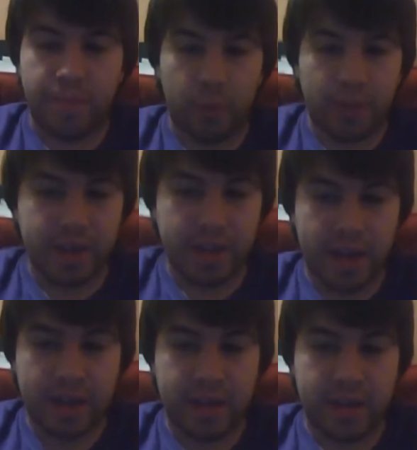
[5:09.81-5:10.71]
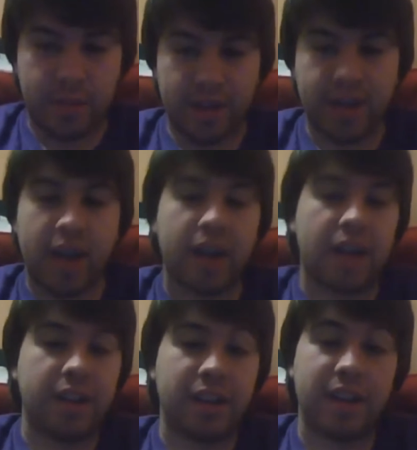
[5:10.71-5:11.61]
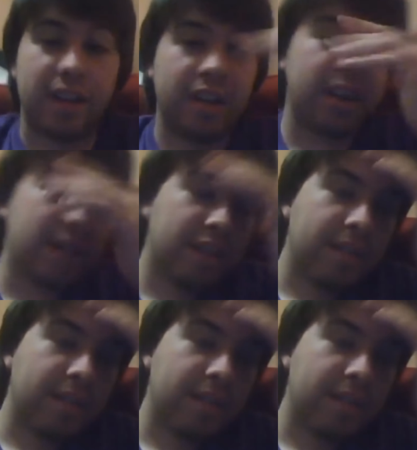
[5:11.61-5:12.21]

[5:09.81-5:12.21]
and when he died, he